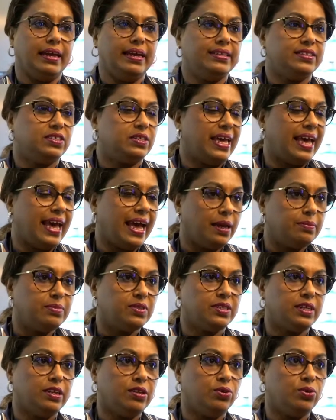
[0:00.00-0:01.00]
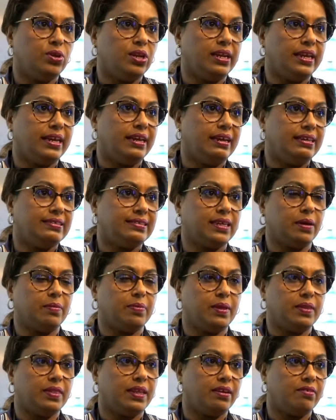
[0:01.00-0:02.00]
It's absolutely
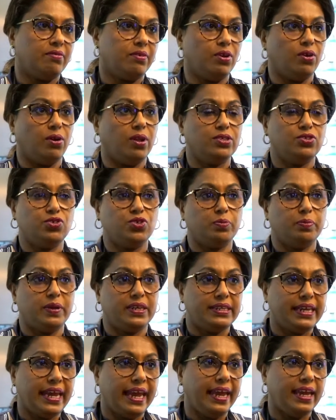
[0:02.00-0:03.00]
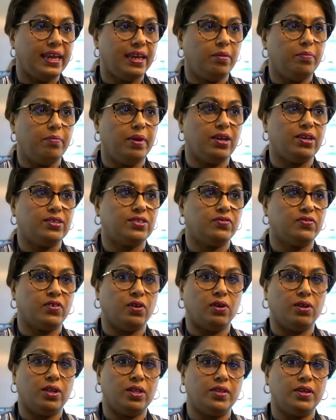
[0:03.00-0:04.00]
something that we all should be taking because of
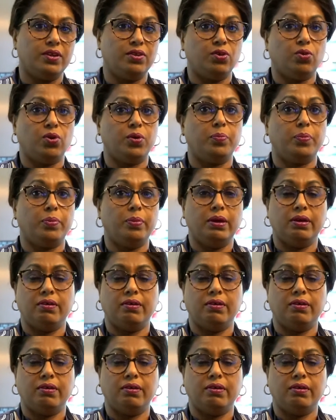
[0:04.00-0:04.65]
all the known